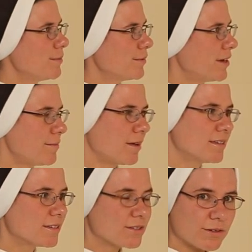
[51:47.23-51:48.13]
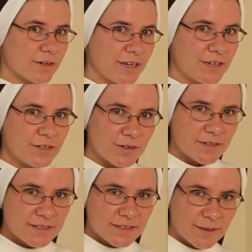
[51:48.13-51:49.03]
Maria Montessori
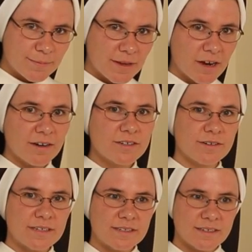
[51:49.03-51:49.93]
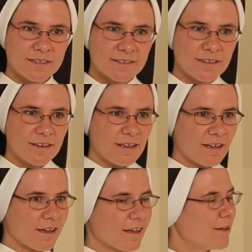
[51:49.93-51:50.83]
noted some characteristics
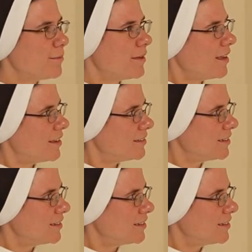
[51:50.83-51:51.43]
in